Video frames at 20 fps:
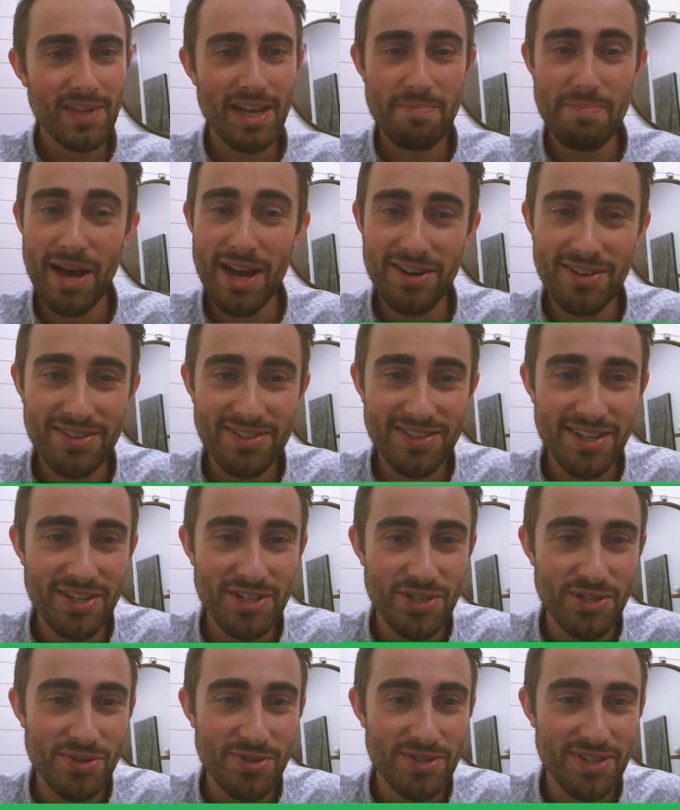Pettersson,
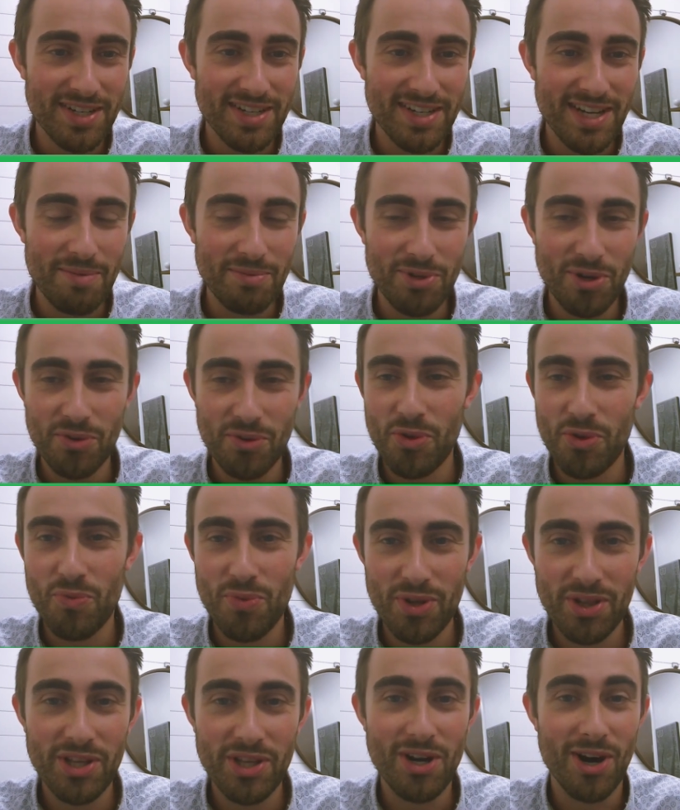Hughes, and Demko, they
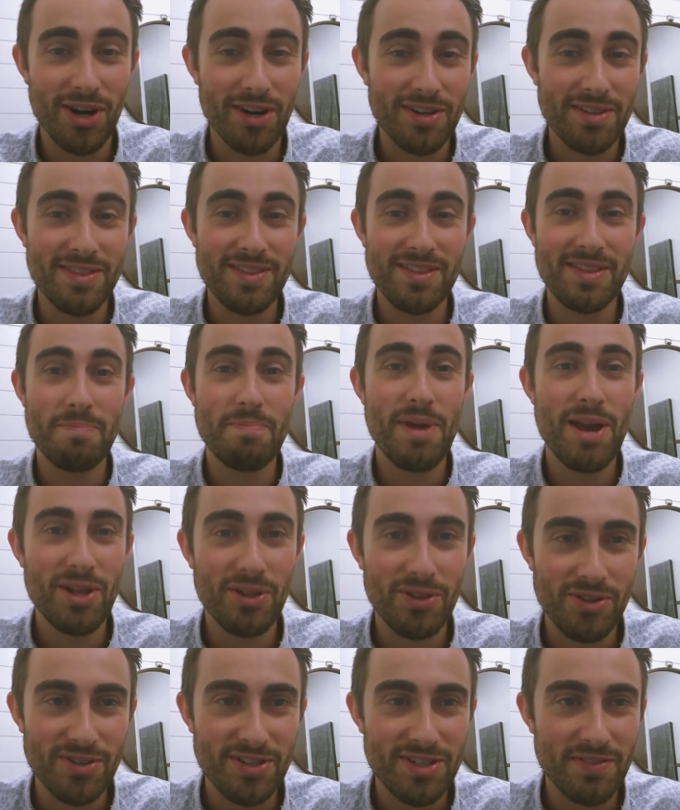really are the
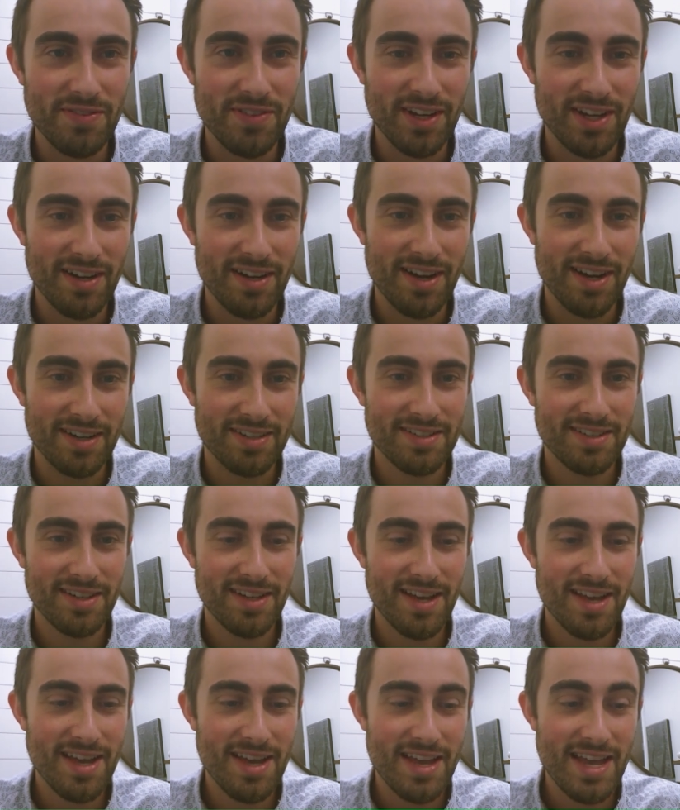pillars of the Canucks
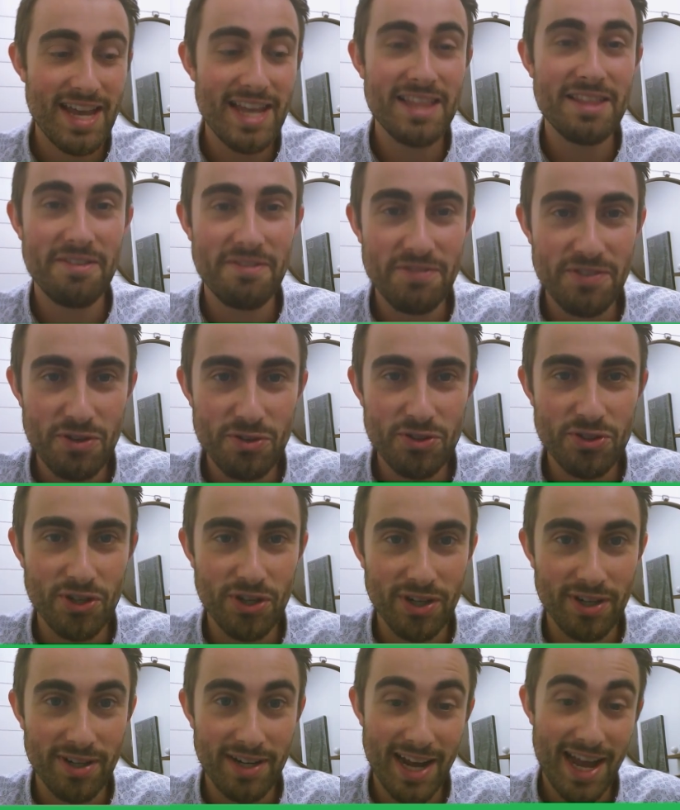in the
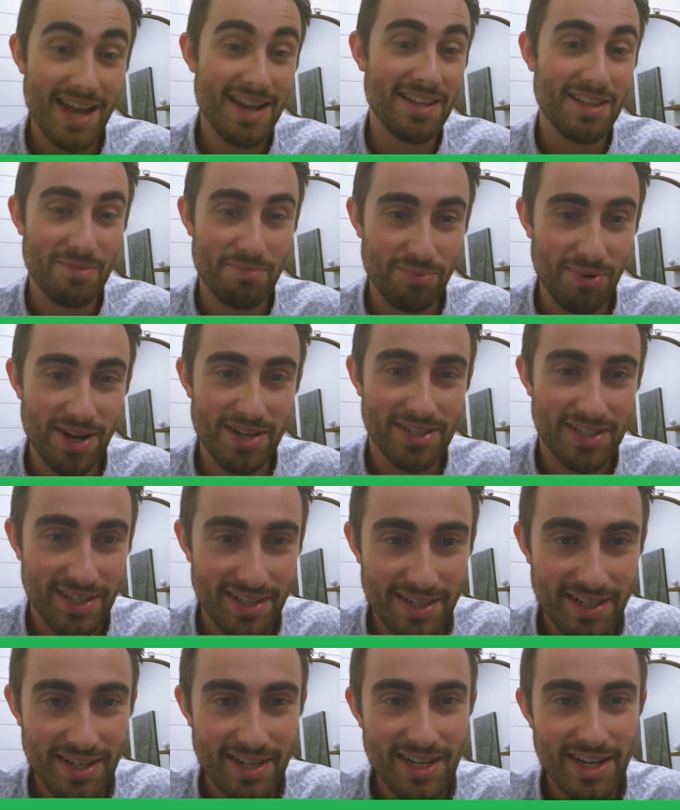future and in the
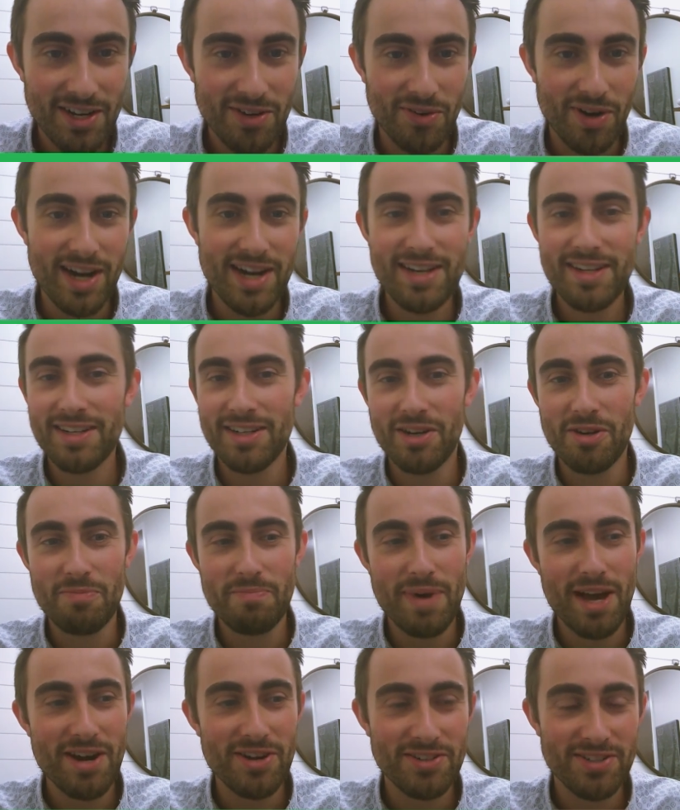present, right?
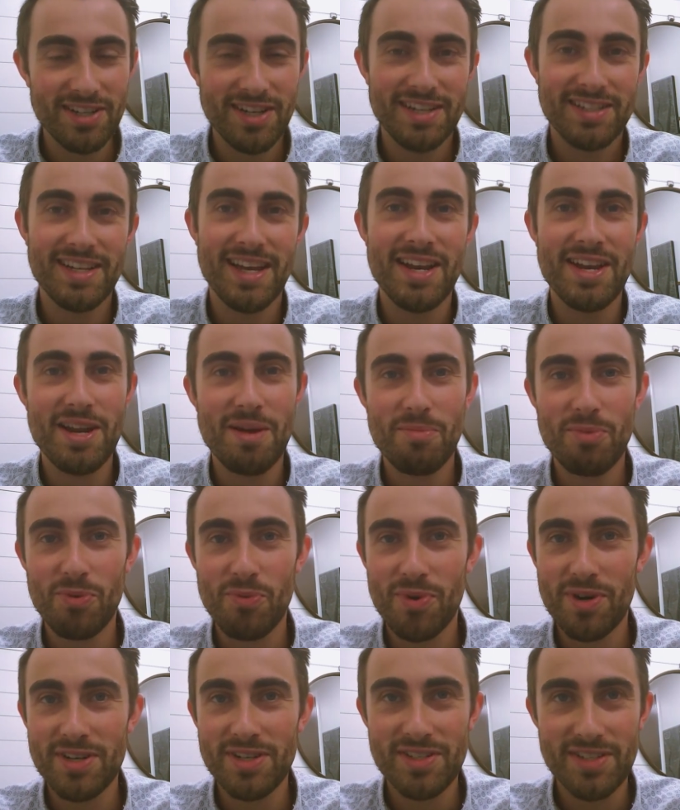Pettersson is that number
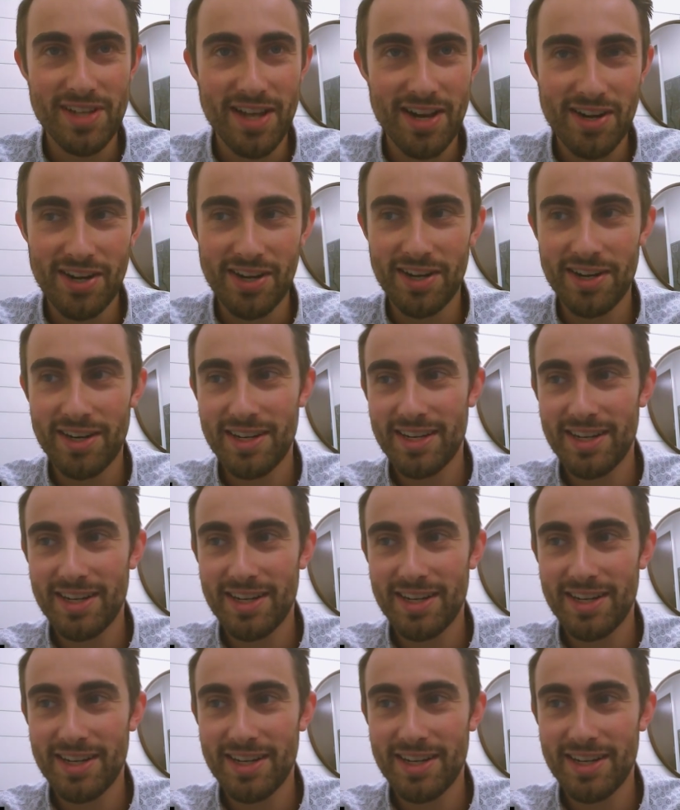1 center.